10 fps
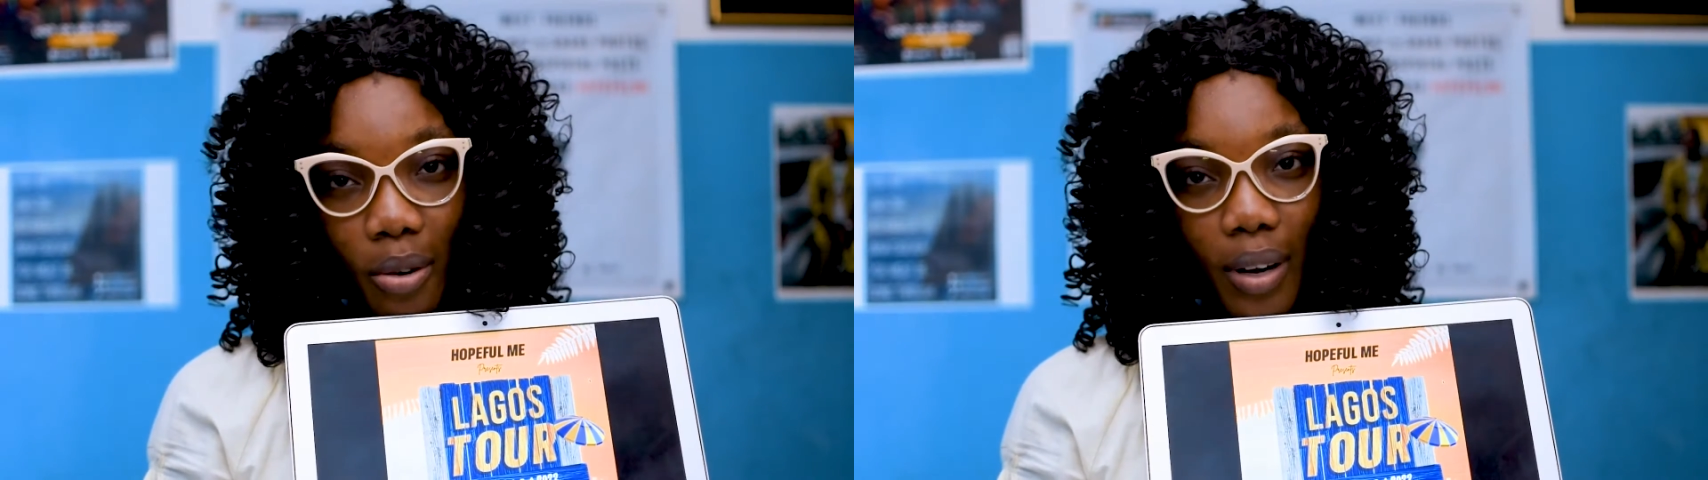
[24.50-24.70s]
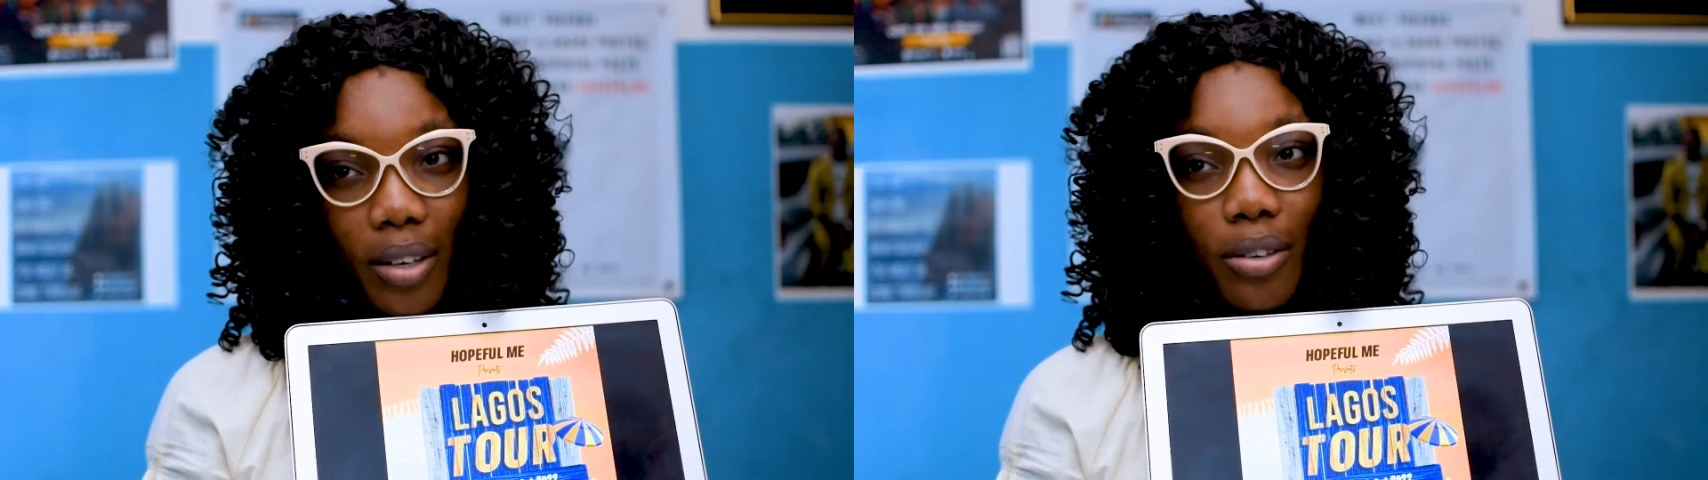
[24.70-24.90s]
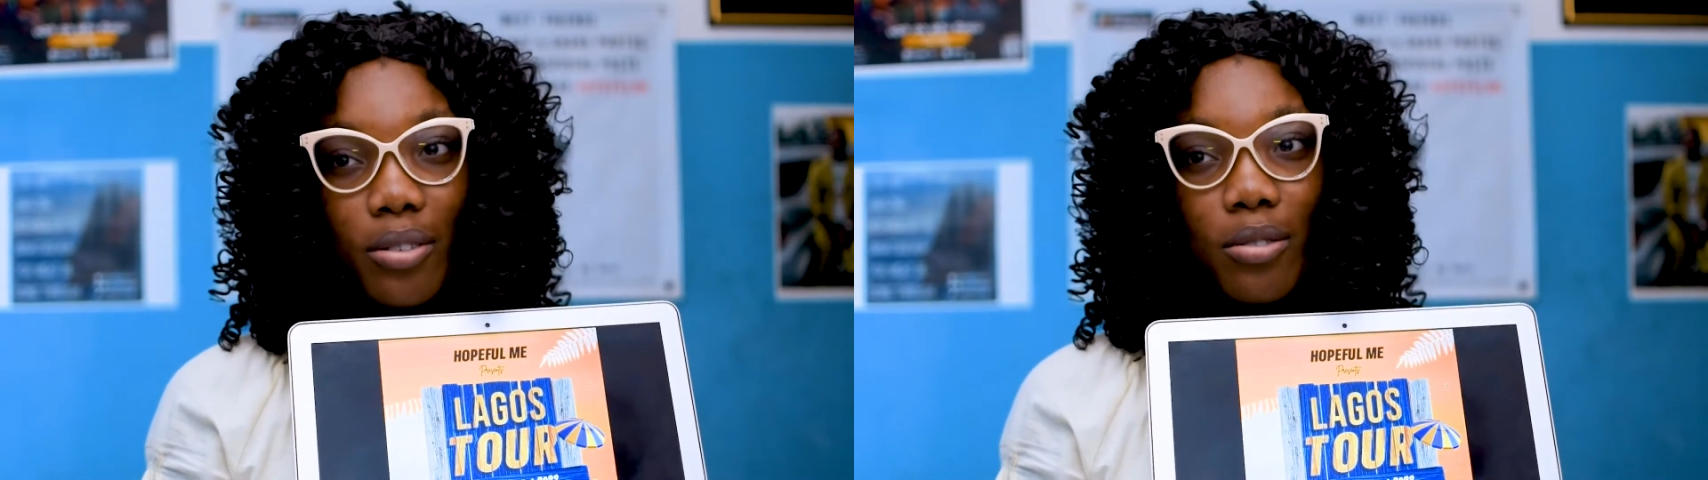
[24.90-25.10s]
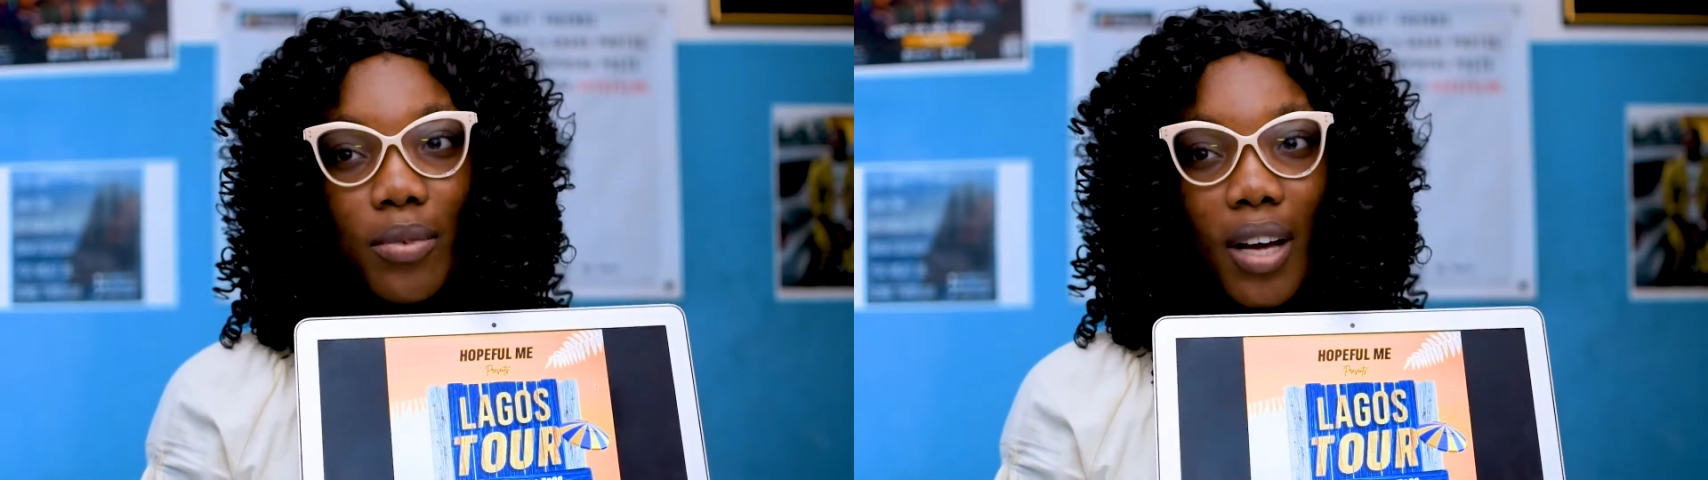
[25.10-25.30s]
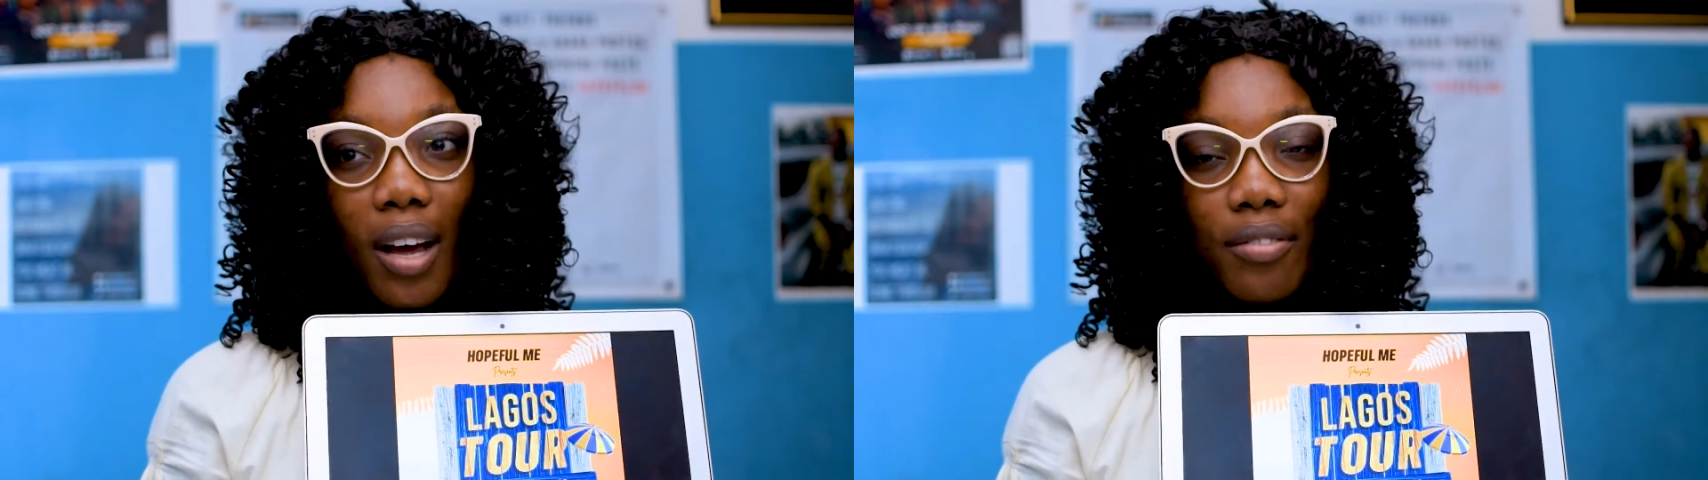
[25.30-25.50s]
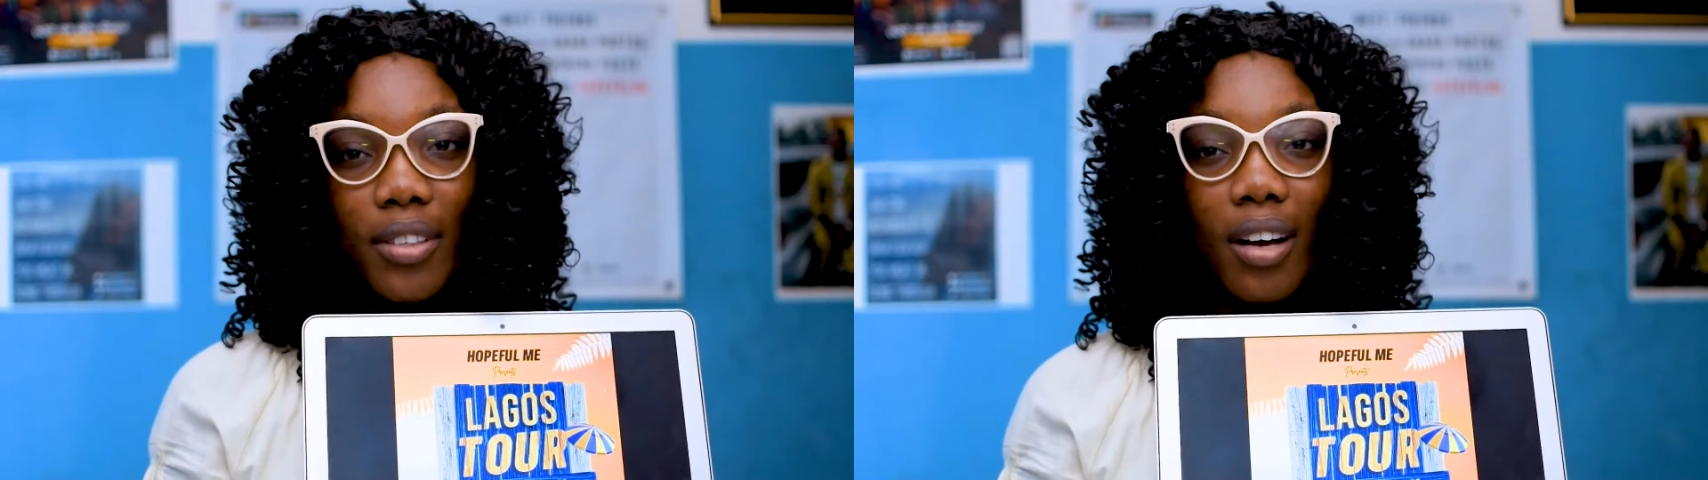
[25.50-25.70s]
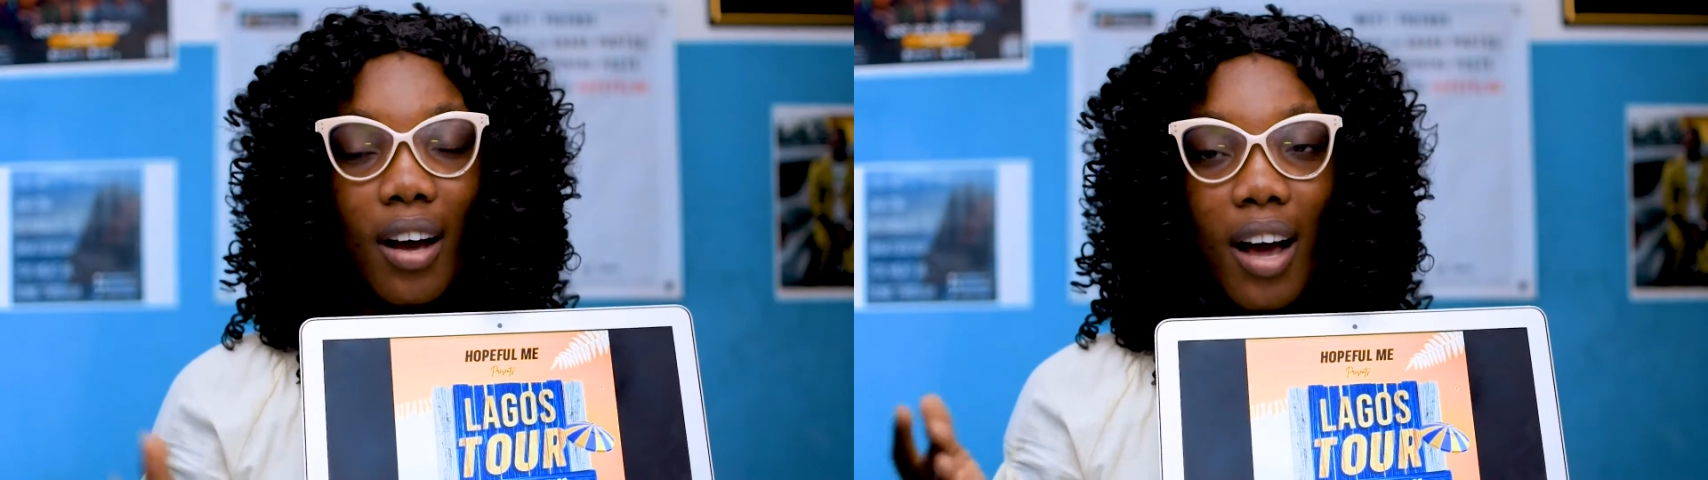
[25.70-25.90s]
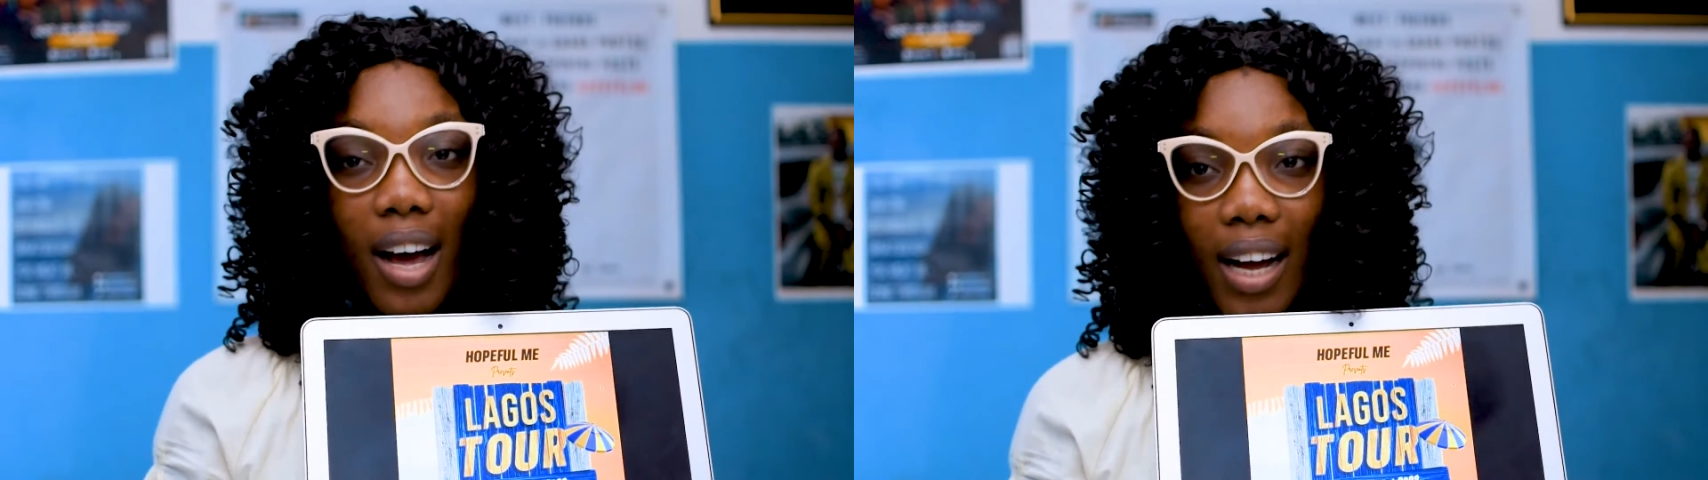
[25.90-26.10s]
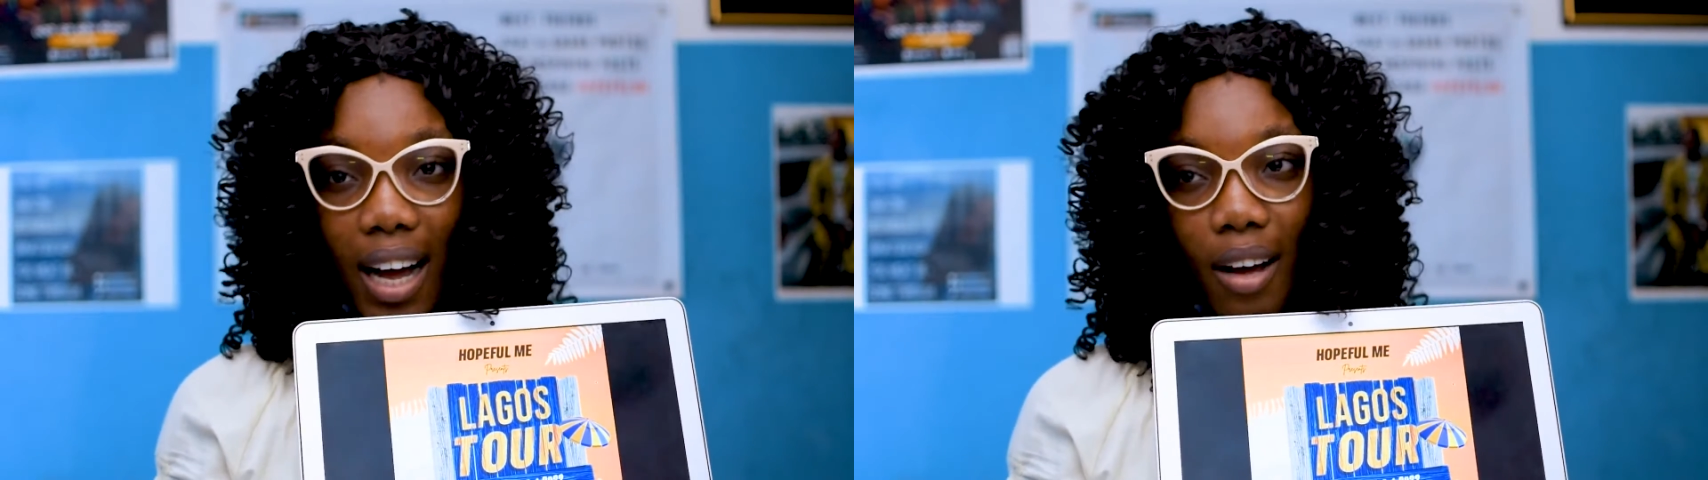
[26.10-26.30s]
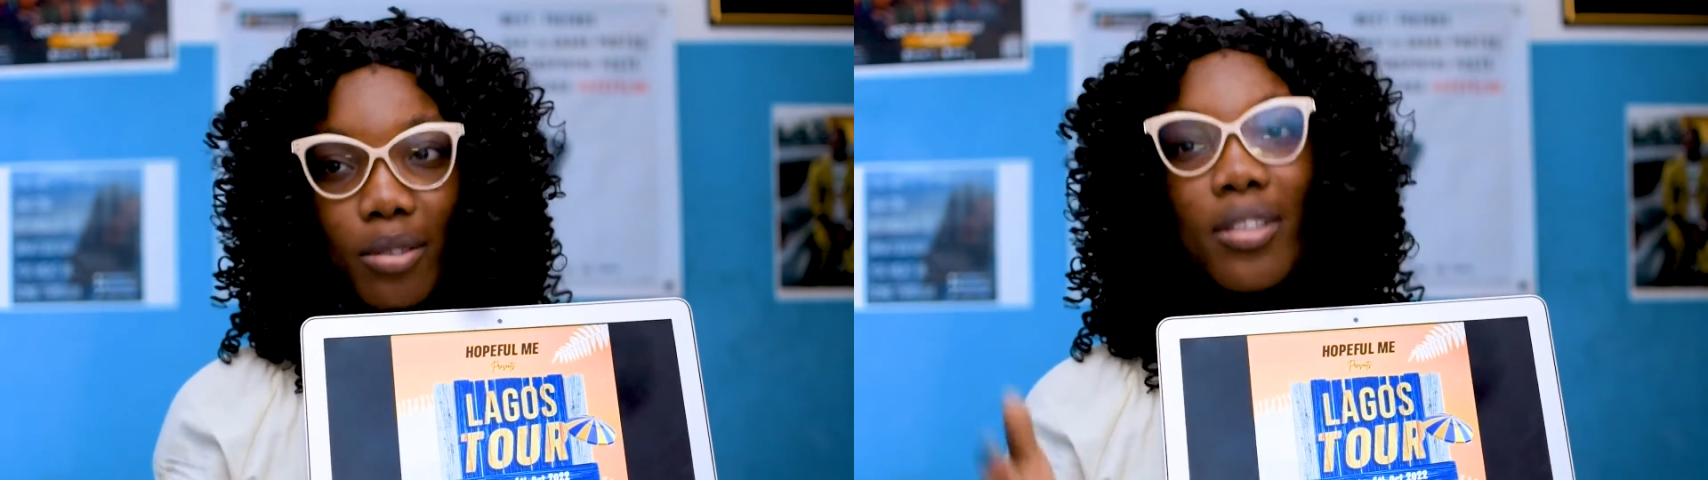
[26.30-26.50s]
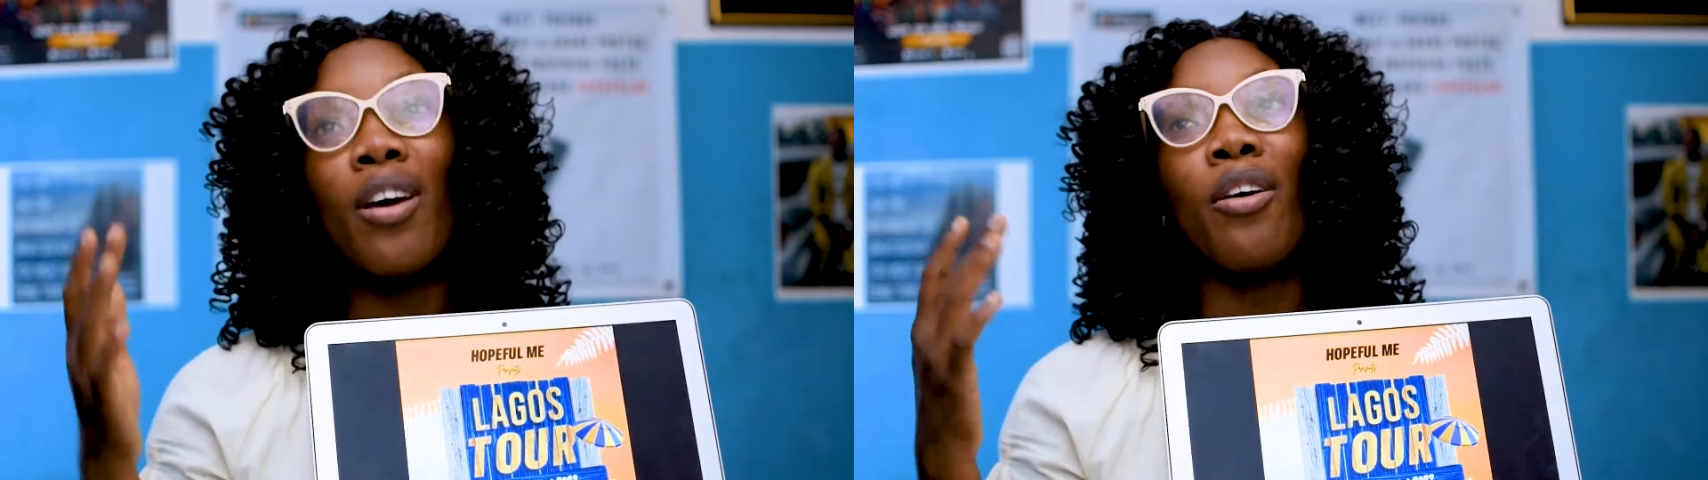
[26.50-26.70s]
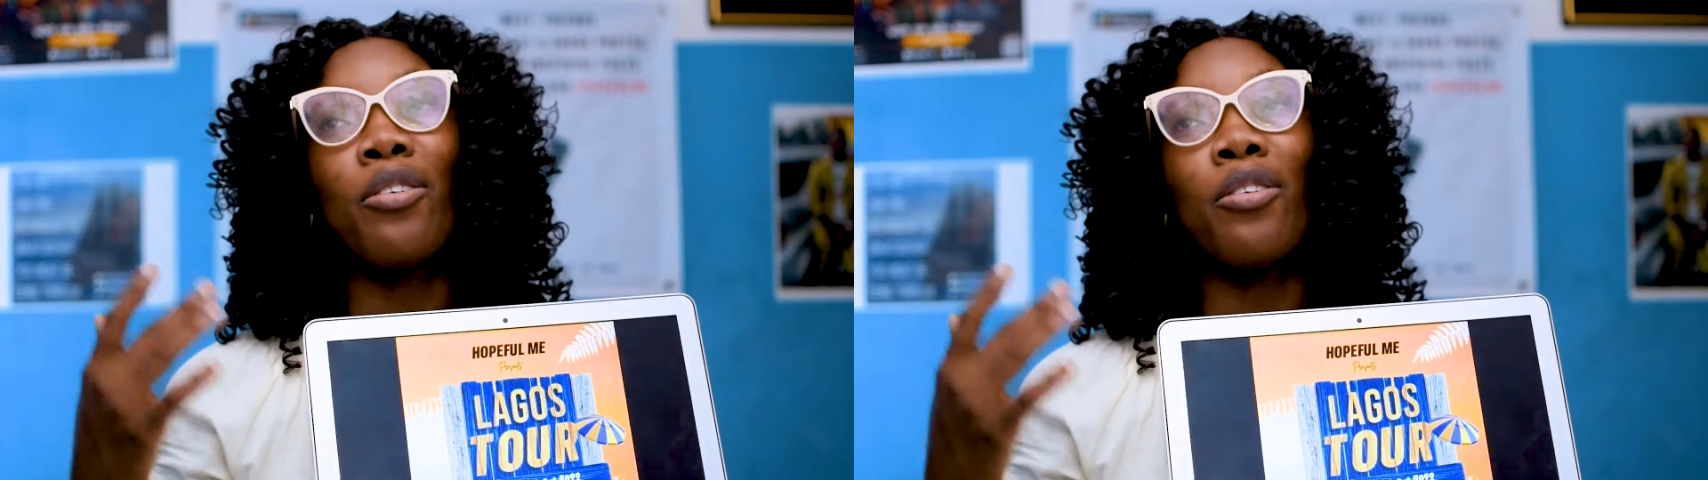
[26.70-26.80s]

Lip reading: We are going to be having our hangouts.